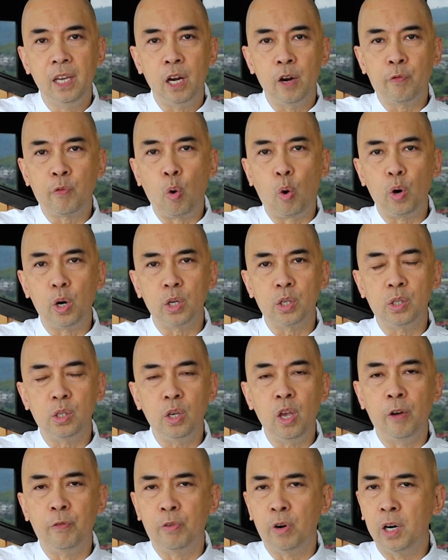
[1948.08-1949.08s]
And of
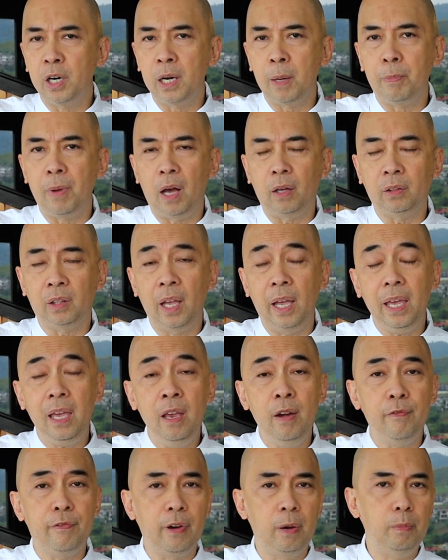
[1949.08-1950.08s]
course, you have heard about the
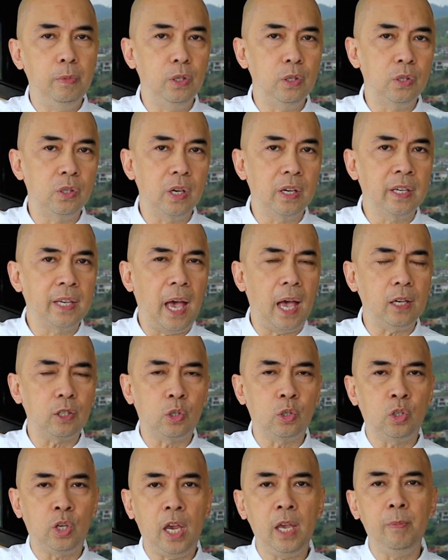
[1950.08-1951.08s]
infamous
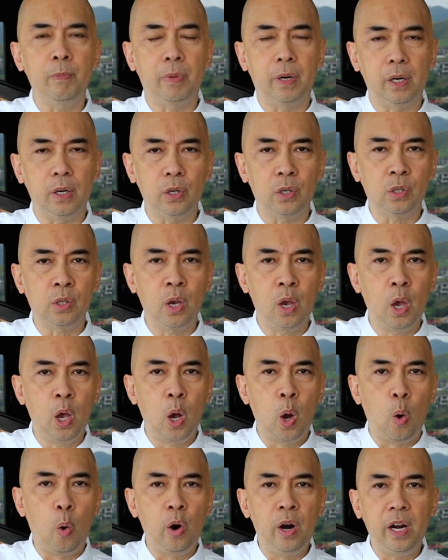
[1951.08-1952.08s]
gas chambers
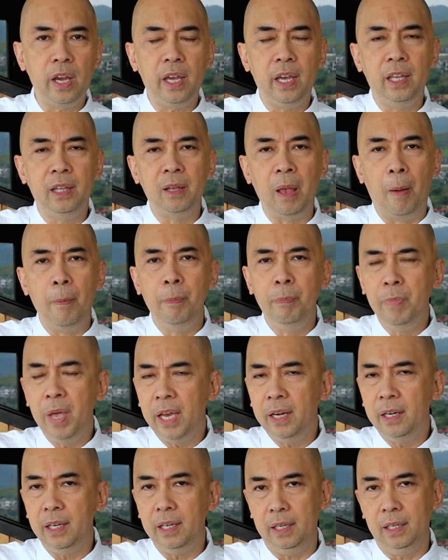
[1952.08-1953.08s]
wherein
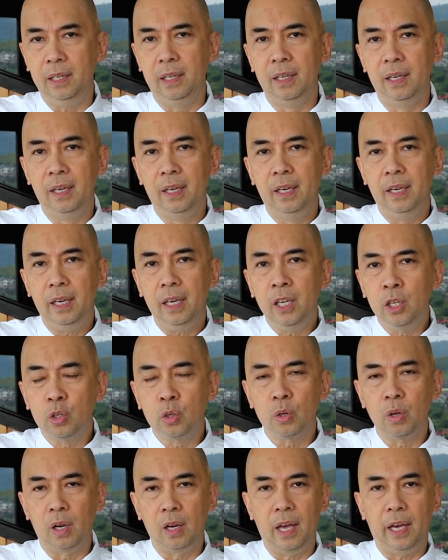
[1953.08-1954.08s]
many
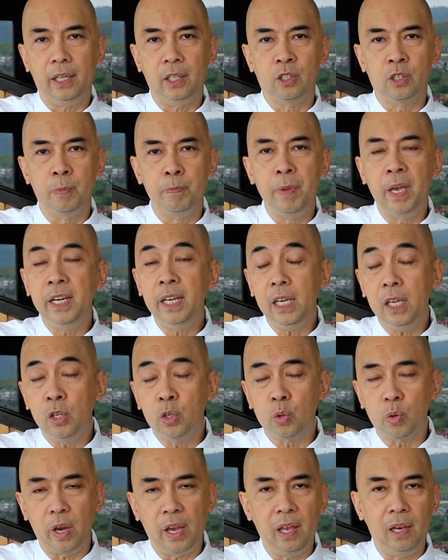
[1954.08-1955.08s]

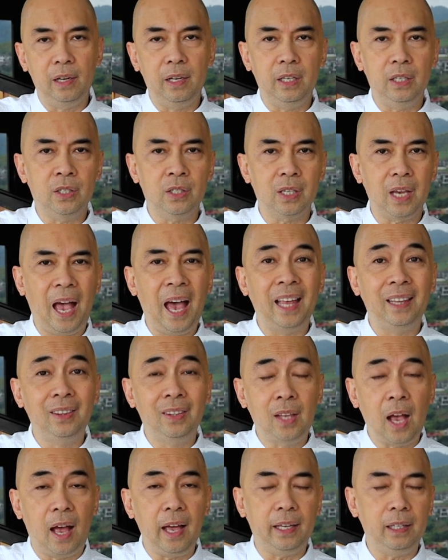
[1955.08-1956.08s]
Israelis
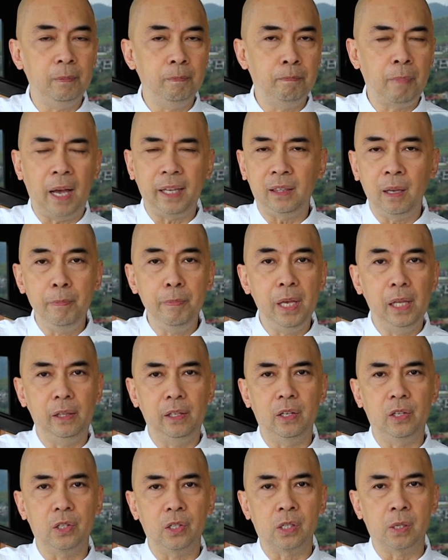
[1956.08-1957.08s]
had died by the
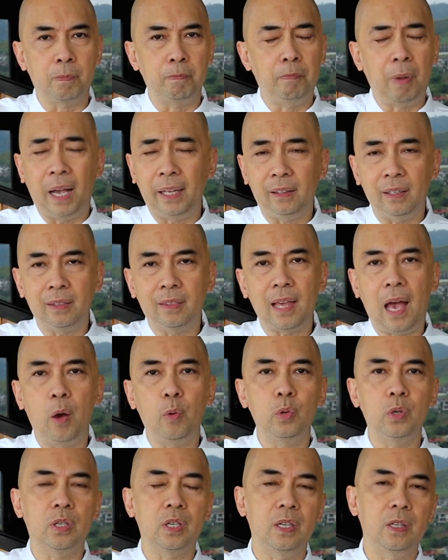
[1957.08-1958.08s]
millions, by the
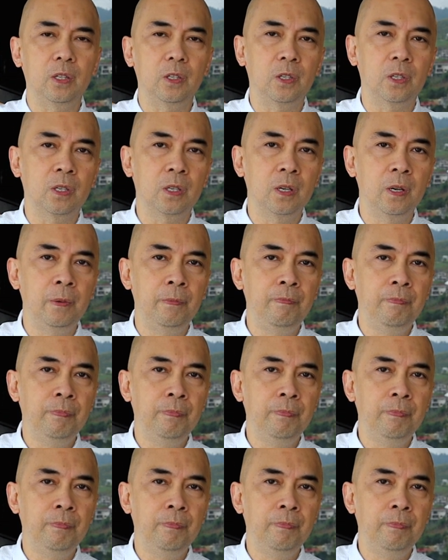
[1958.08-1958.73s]
thousands.